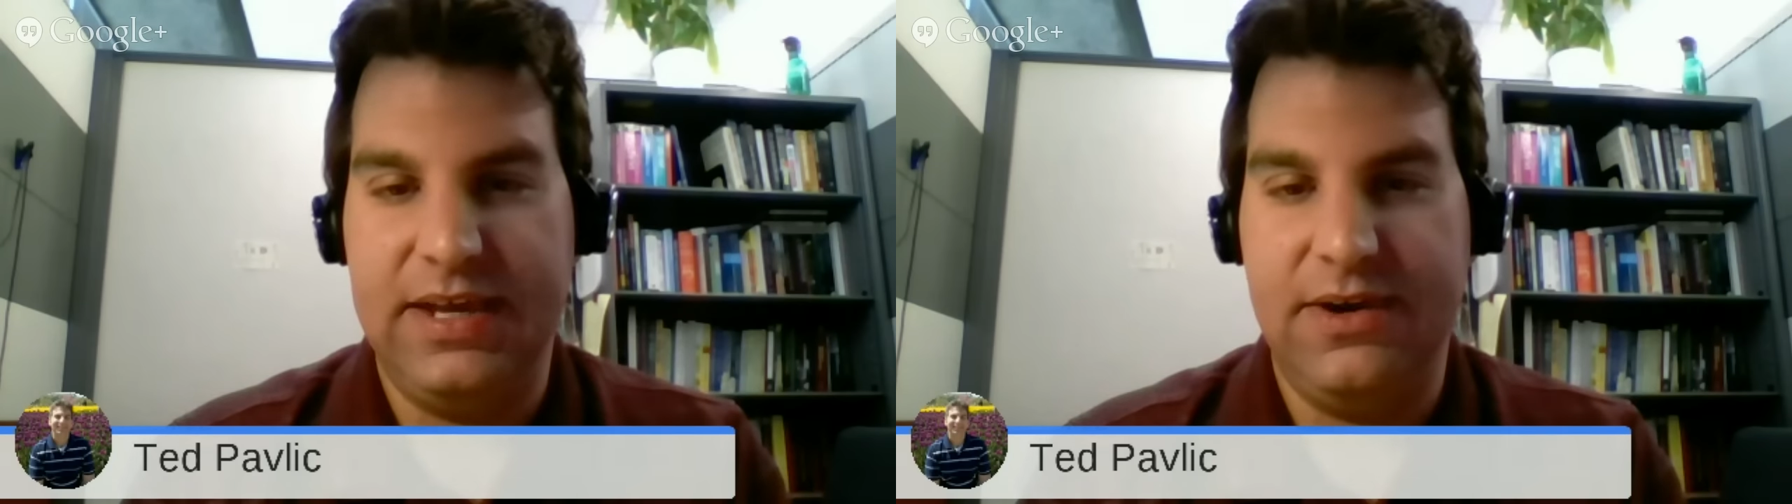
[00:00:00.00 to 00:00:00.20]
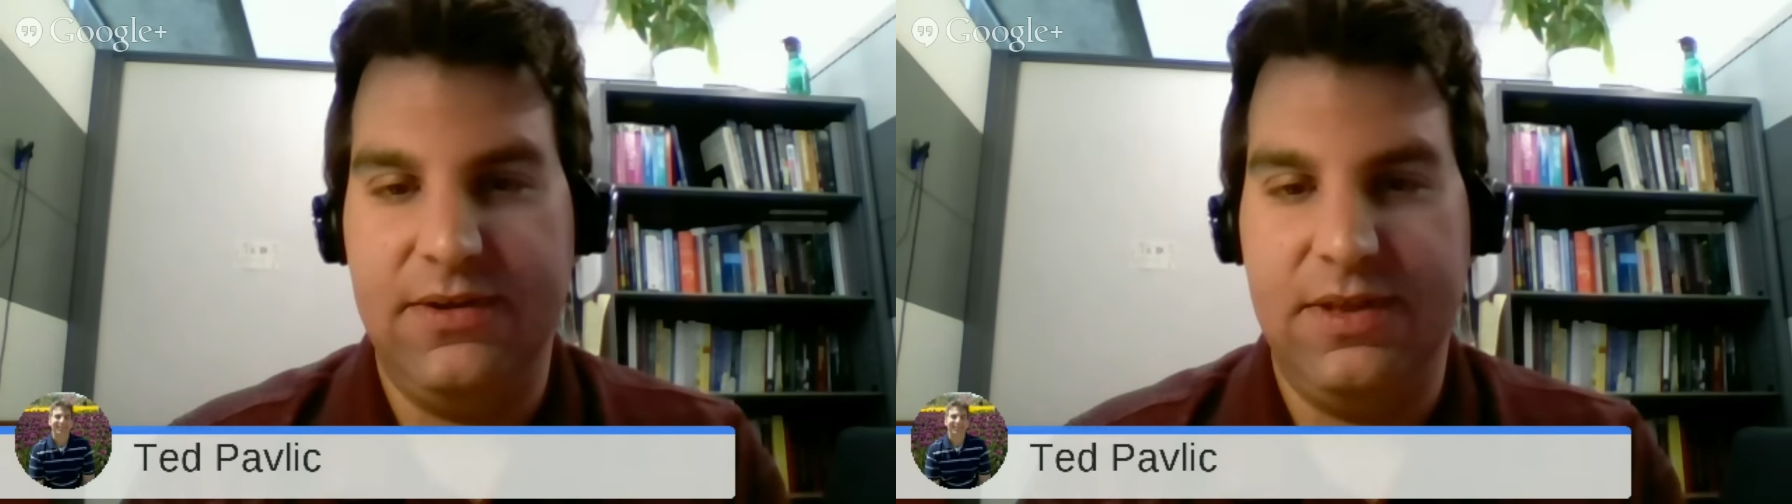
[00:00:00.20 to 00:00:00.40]

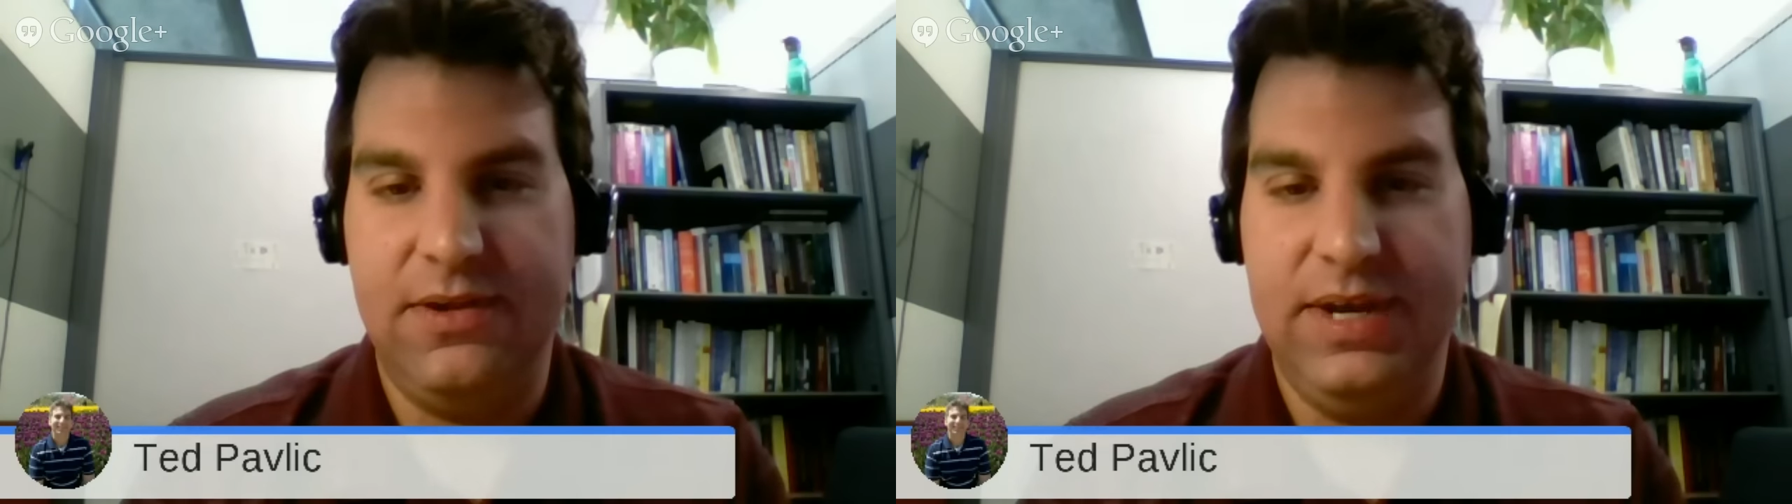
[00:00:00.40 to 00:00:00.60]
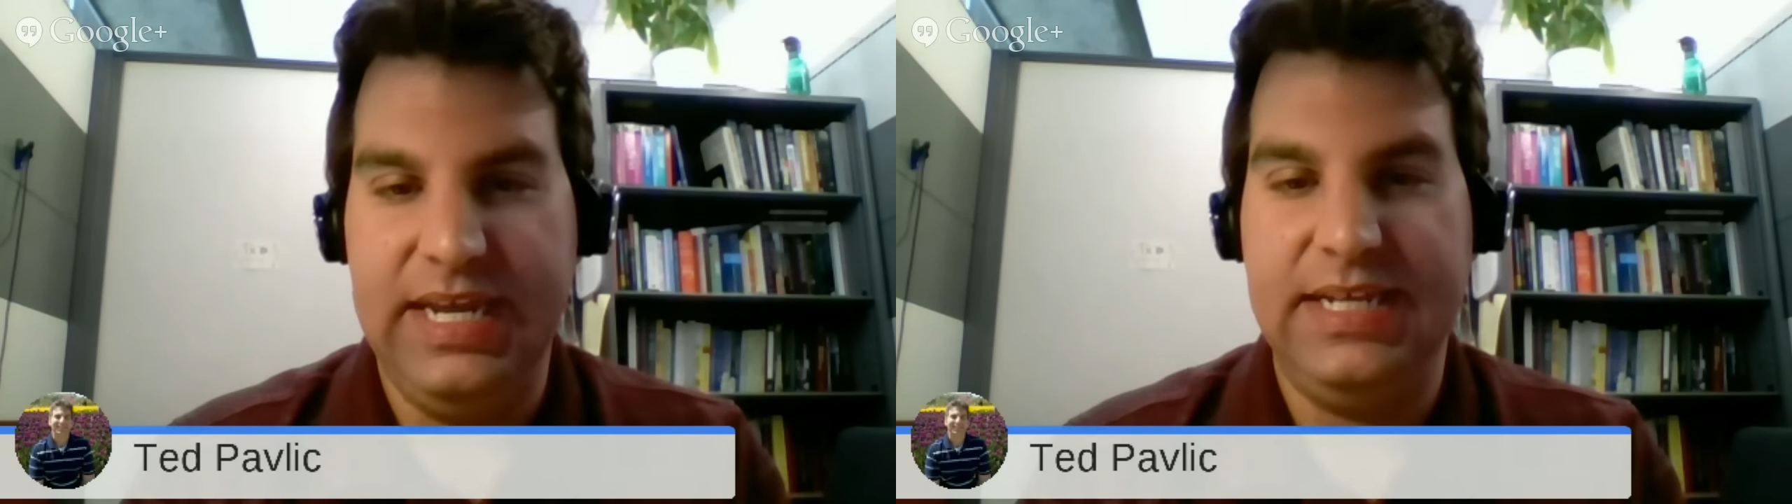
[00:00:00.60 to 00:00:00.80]

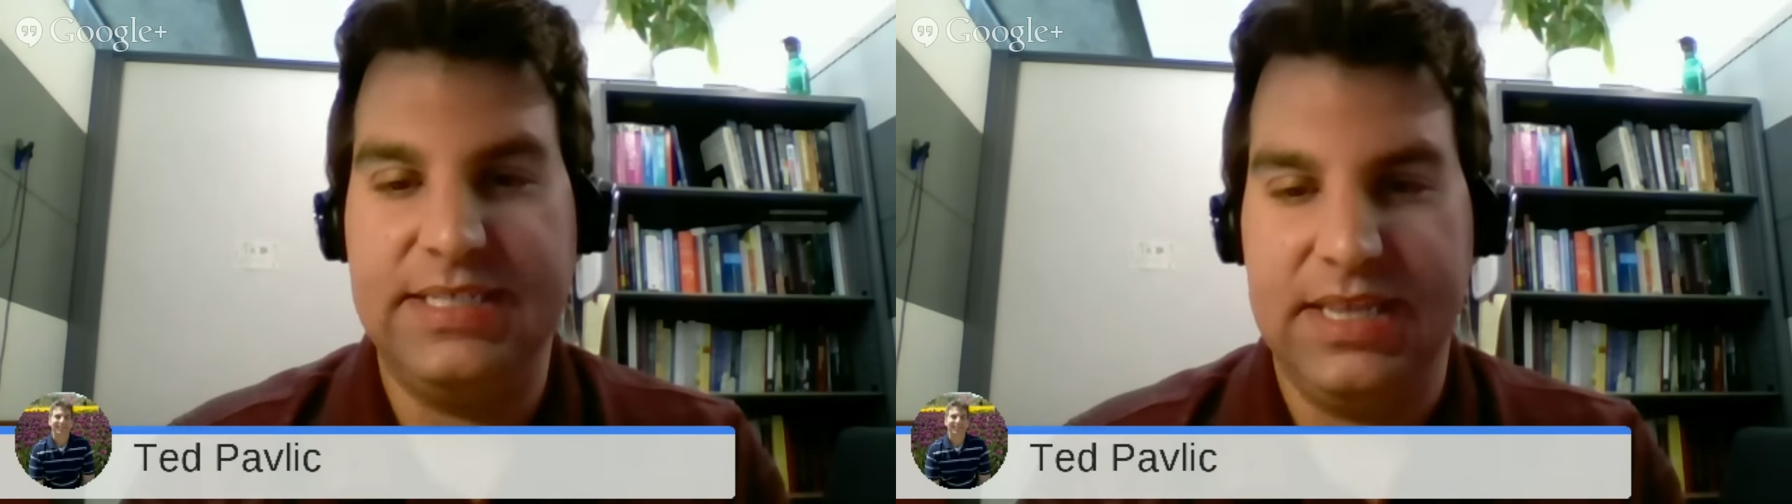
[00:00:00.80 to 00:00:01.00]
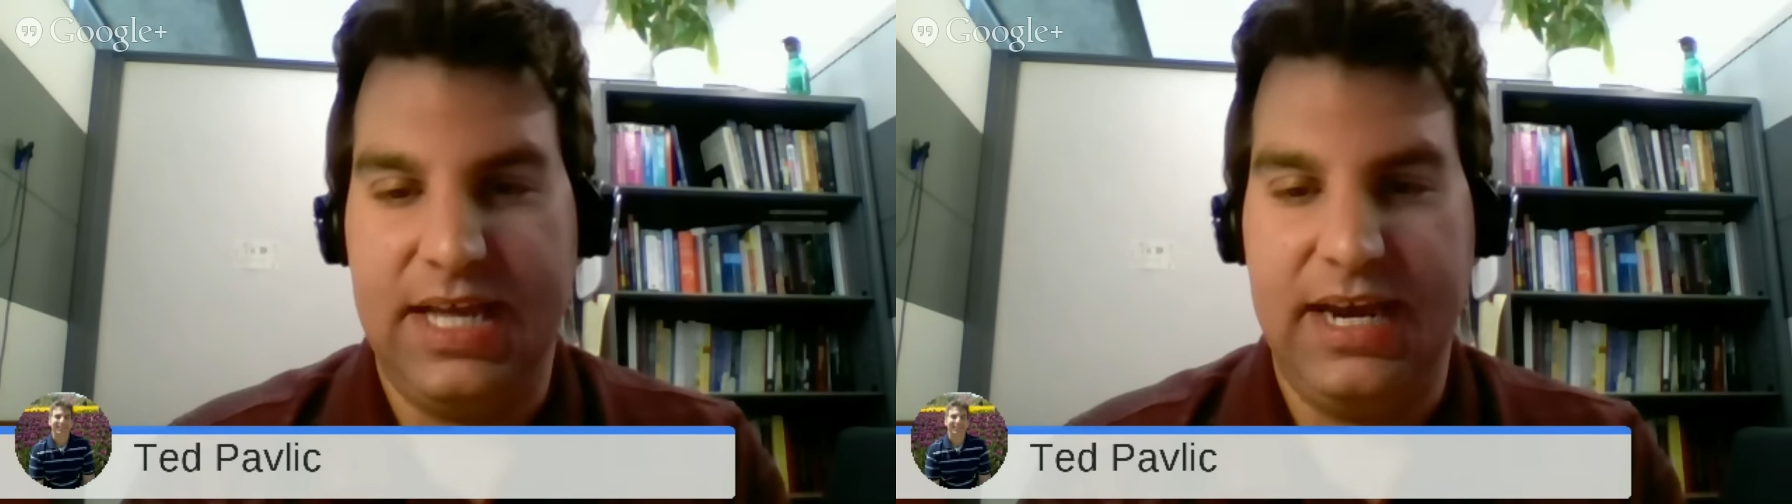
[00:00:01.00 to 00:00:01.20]
it
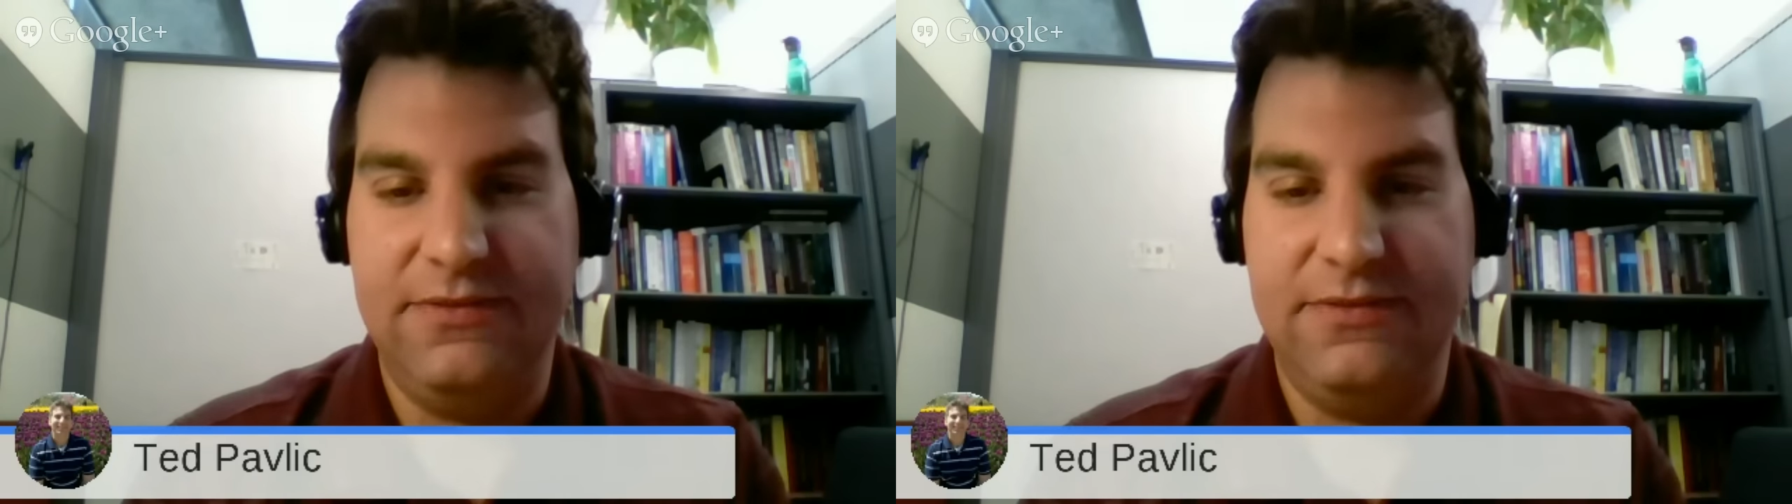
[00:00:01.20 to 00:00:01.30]
needs a lot